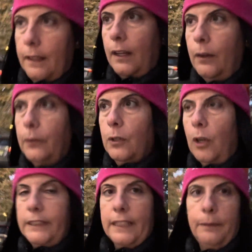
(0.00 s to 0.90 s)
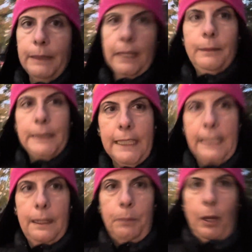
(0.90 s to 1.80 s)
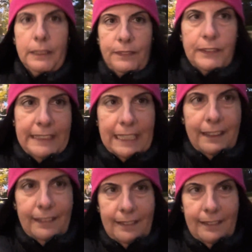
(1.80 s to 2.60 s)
Oh, cars are coming. I'm just going to hit pause for a second.